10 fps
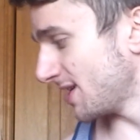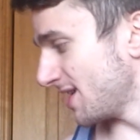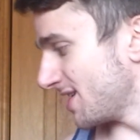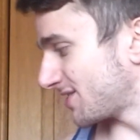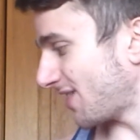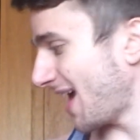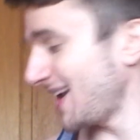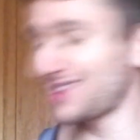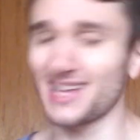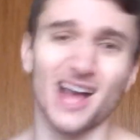So
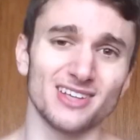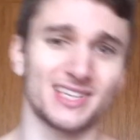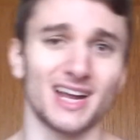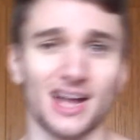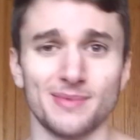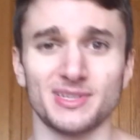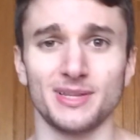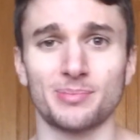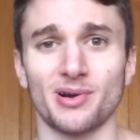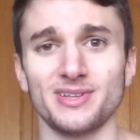anything else that comes in the
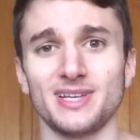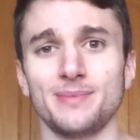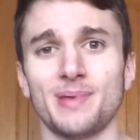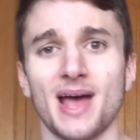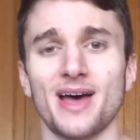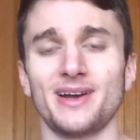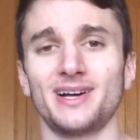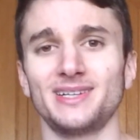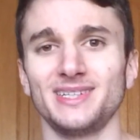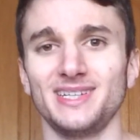protein powder
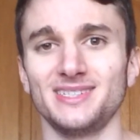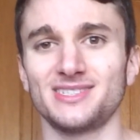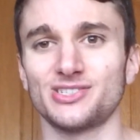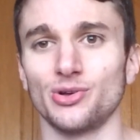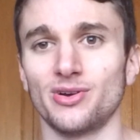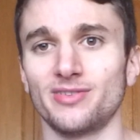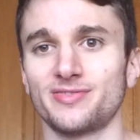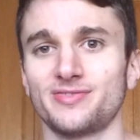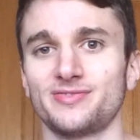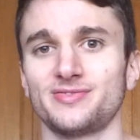is sort
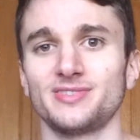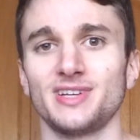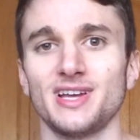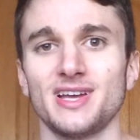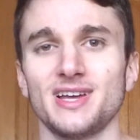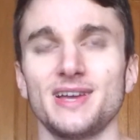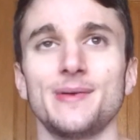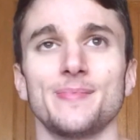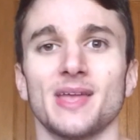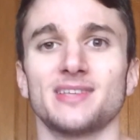of
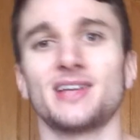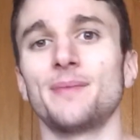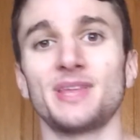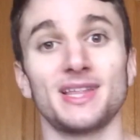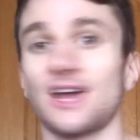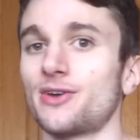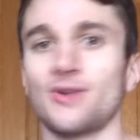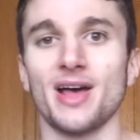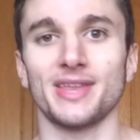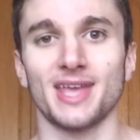something that I'd
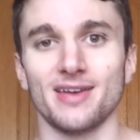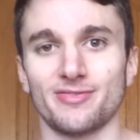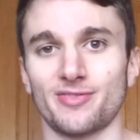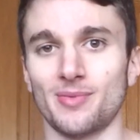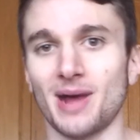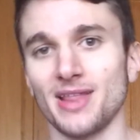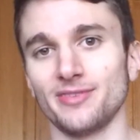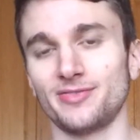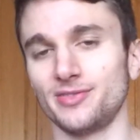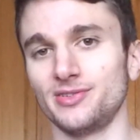rather get from other
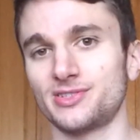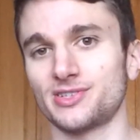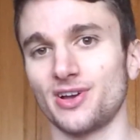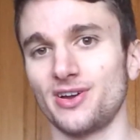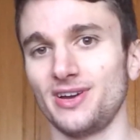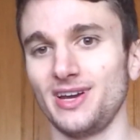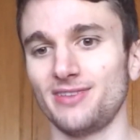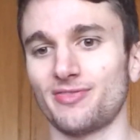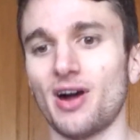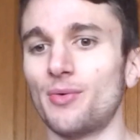foods. So if
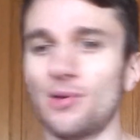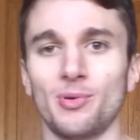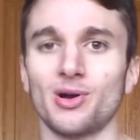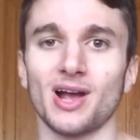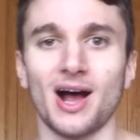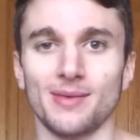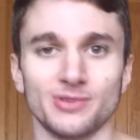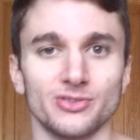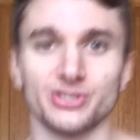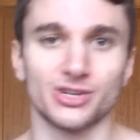I want more carbs, I'll
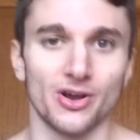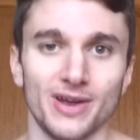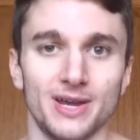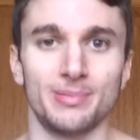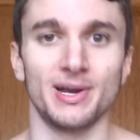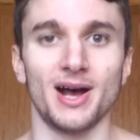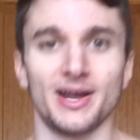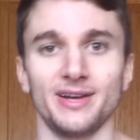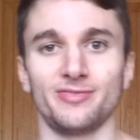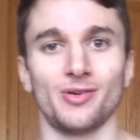just go eat a banana.
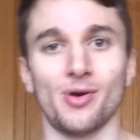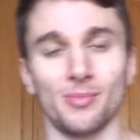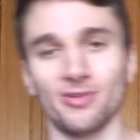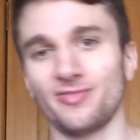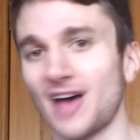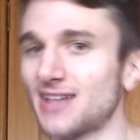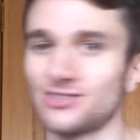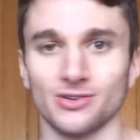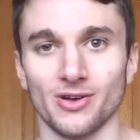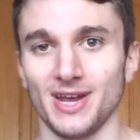If I want more fats, I'll
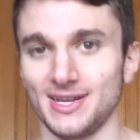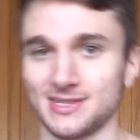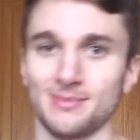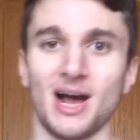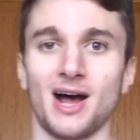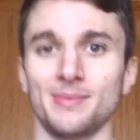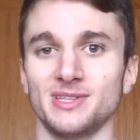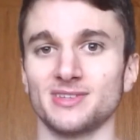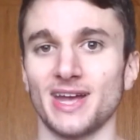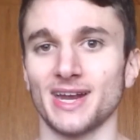go eat some almonds.
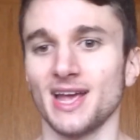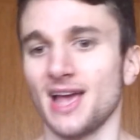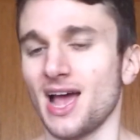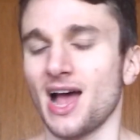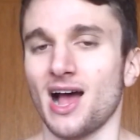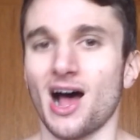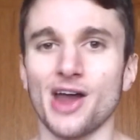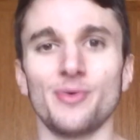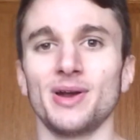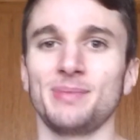Like, I don't
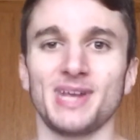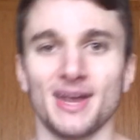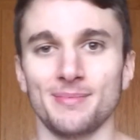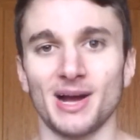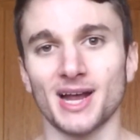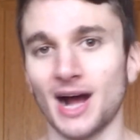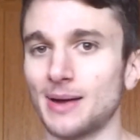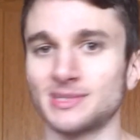want to be getting my carbs and